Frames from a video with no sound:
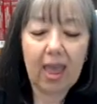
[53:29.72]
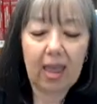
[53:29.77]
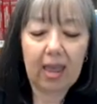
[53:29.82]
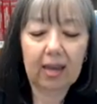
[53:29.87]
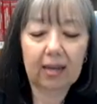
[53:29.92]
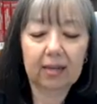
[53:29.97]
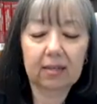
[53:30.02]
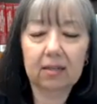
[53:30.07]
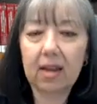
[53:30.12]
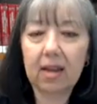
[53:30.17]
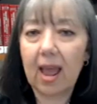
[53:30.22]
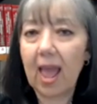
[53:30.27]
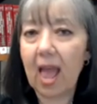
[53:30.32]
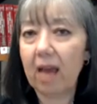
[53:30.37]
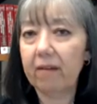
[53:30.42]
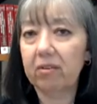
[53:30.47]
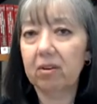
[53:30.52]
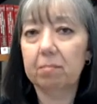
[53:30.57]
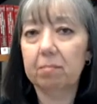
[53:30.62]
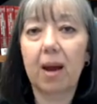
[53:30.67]
and
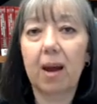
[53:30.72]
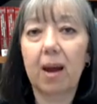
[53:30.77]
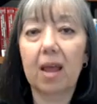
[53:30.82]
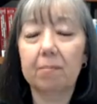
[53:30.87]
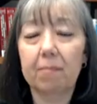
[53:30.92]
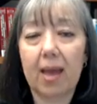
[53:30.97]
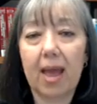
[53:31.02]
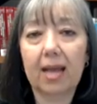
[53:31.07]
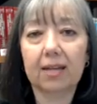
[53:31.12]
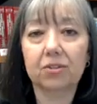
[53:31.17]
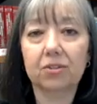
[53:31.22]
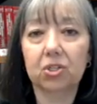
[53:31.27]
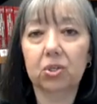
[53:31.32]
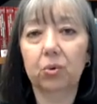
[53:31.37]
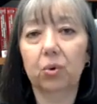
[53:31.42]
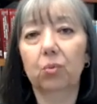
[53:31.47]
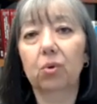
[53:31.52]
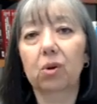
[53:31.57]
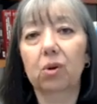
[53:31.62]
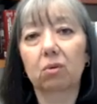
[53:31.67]
have it bypass
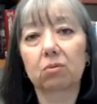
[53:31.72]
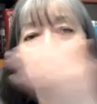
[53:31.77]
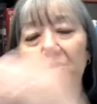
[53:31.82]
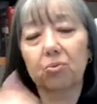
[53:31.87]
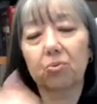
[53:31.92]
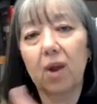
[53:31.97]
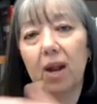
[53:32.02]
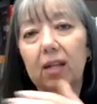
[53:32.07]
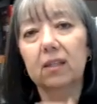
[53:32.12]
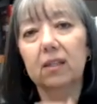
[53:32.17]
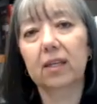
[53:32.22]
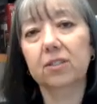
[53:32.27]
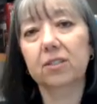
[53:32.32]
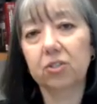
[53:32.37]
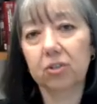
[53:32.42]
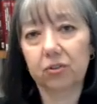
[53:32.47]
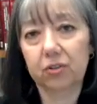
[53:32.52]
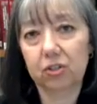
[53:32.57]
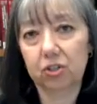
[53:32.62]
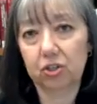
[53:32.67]
you. It will go directly
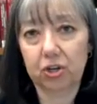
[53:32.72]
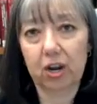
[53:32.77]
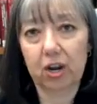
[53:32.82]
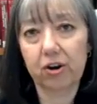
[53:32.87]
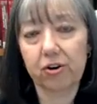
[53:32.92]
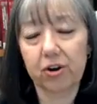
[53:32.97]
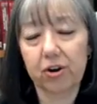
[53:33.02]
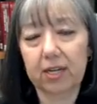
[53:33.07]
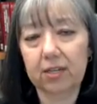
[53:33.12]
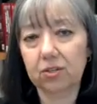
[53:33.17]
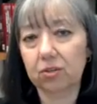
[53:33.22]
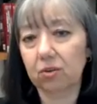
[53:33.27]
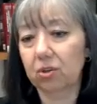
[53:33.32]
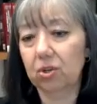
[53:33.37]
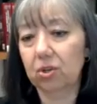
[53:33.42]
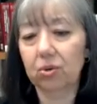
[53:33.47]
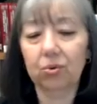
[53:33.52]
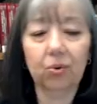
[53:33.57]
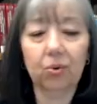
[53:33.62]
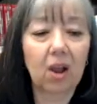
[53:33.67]
to the charity. So
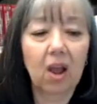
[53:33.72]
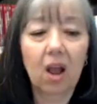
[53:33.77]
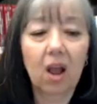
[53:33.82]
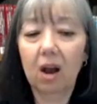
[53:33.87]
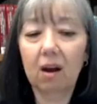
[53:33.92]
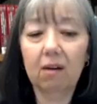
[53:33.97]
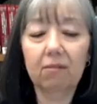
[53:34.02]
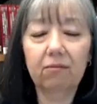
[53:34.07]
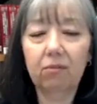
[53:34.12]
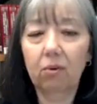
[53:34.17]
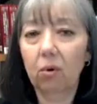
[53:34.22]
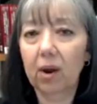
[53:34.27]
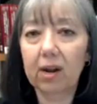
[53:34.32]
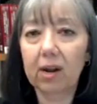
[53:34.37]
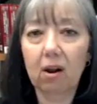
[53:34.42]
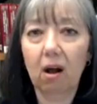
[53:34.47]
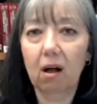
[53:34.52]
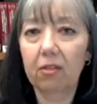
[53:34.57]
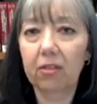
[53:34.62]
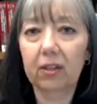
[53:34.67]
you
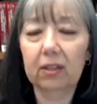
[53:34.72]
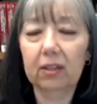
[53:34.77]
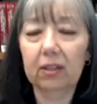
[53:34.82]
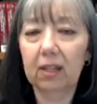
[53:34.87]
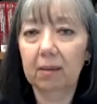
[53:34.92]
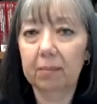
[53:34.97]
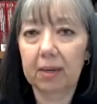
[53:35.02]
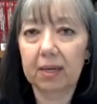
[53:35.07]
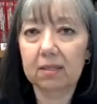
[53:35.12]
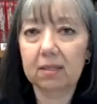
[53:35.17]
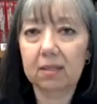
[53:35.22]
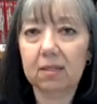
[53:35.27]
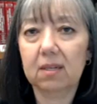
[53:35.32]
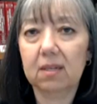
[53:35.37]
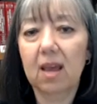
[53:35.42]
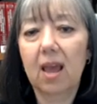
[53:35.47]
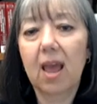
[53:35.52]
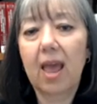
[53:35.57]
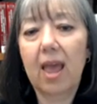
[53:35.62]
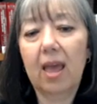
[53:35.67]
avoid all the
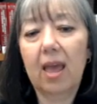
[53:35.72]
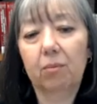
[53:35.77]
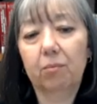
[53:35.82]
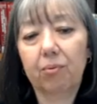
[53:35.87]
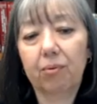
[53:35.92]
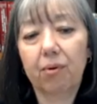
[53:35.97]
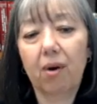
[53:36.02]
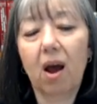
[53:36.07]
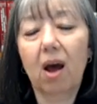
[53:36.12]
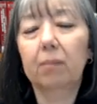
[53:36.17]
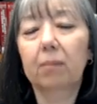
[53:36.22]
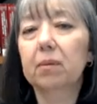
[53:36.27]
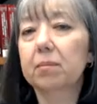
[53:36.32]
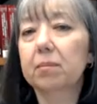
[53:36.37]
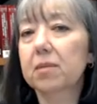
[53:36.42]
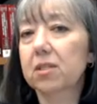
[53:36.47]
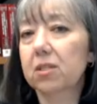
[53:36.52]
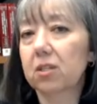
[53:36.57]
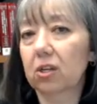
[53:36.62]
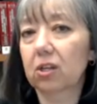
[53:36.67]
limits and
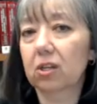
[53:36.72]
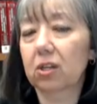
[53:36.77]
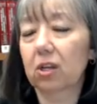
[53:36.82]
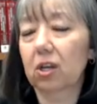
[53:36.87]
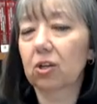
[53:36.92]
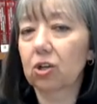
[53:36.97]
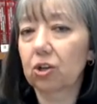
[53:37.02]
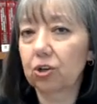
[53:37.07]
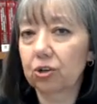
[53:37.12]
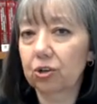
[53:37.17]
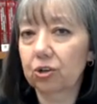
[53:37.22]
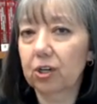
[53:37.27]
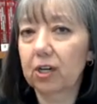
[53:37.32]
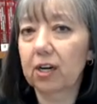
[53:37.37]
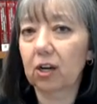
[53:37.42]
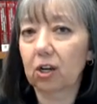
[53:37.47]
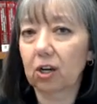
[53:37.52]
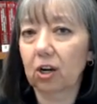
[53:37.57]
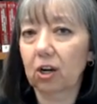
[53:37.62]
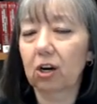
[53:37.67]
problems that
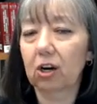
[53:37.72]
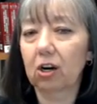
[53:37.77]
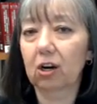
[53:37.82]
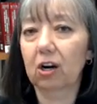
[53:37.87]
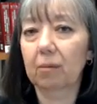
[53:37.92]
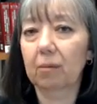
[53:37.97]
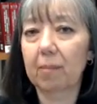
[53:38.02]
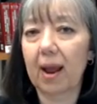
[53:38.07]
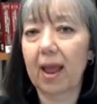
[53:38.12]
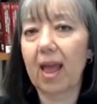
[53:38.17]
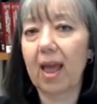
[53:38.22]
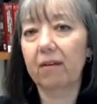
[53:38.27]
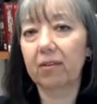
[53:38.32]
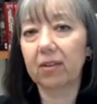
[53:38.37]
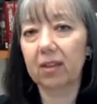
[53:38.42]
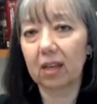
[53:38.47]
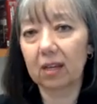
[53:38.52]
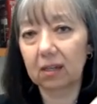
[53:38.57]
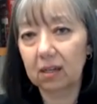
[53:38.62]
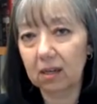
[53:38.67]
could occur by
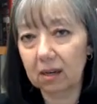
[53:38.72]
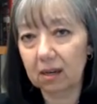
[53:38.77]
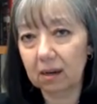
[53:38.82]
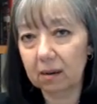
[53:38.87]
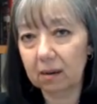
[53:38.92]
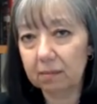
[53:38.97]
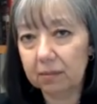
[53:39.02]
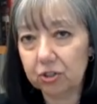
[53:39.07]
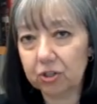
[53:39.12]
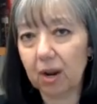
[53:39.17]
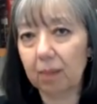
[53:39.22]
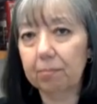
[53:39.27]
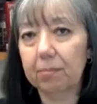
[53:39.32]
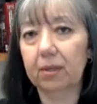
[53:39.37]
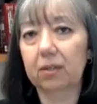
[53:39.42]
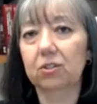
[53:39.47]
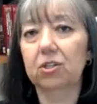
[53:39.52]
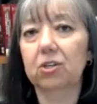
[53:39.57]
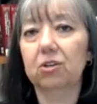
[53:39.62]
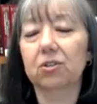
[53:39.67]
having it jump
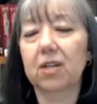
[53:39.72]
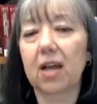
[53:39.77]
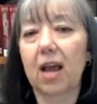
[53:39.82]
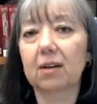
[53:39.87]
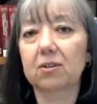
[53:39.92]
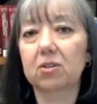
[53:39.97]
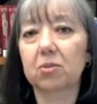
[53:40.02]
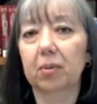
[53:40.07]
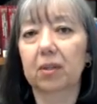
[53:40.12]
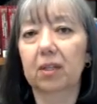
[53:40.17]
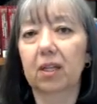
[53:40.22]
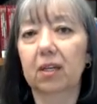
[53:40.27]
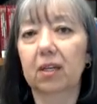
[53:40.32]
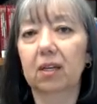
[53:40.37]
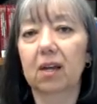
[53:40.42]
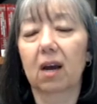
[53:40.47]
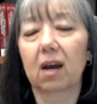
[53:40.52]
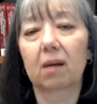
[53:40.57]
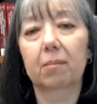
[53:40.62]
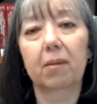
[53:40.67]
into your taxable
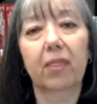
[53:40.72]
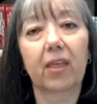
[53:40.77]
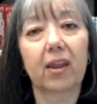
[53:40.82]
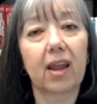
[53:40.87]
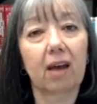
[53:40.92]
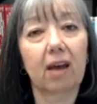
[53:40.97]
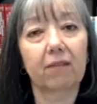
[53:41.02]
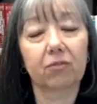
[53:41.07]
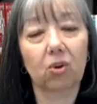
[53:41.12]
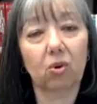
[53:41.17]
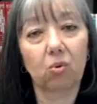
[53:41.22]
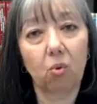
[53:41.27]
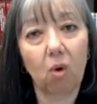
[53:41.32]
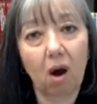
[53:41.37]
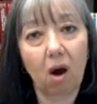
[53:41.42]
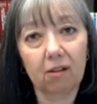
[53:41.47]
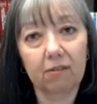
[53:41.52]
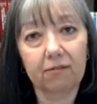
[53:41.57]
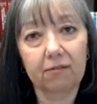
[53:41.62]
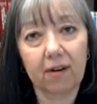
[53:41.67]
income and then have to
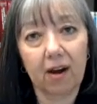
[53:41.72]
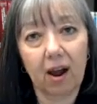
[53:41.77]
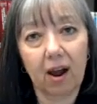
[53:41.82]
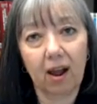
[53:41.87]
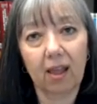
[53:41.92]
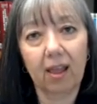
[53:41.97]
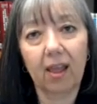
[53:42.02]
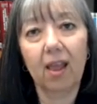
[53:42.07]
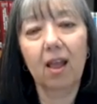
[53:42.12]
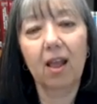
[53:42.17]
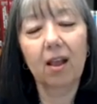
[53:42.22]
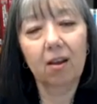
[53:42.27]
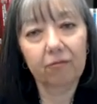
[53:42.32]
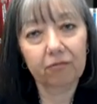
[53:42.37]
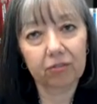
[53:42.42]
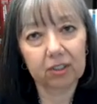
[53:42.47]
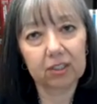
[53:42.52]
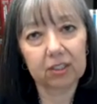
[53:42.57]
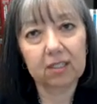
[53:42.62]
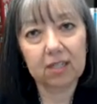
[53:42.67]
qualify
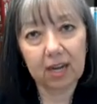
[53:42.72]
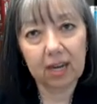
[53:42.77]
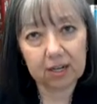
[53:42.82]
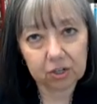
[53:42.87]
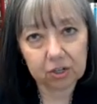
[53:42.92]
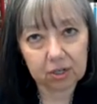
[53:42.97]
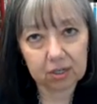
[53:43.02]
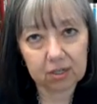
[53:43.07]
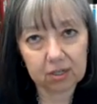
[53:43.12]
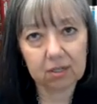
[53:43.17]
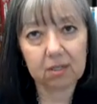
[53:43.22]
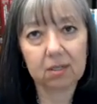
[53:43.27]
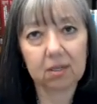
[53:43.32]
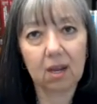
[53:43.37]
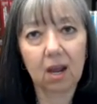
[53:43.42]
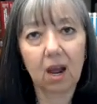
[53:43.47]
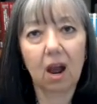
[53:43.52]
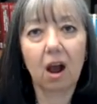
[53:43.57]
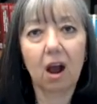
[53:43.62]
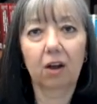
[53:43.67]
for
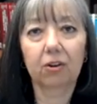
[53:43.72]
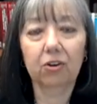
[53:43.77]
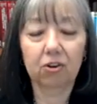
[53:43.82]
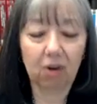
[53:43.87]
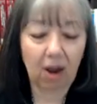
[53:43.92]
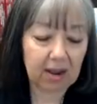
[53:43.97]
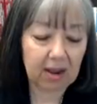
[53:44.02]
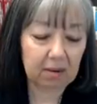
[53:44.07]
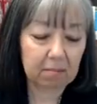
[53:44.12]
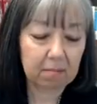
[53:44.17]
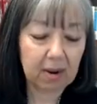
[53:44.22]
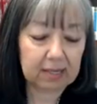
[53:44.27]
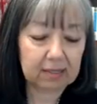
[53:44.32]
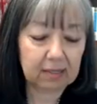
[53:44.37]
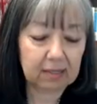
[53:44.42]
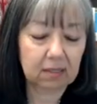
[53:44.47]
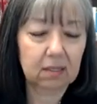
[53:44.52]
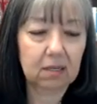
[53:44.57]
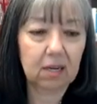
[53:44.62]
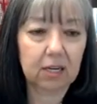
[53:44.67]
deductions on your
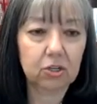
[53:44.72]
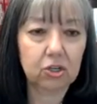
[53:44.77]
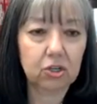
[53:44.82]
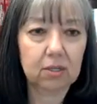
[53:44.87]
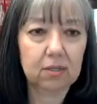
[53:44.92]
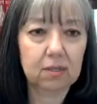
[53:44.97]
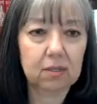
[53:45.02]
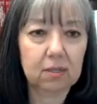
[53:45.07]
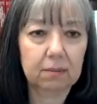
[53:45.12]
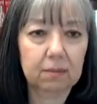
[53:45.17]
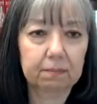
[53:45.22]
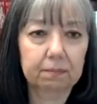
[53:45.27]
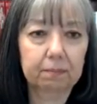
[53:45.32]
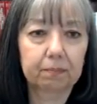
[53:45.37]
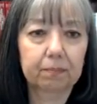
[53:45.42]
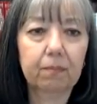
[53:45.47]
itemized deductions.